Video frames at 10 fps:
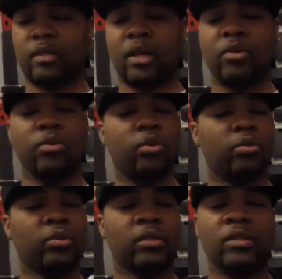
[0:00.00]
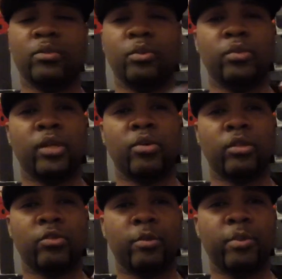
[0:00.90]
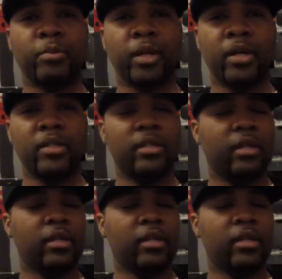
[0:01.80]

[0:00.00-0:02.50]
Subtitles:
I don't know. What would they call it? Crip and Blood?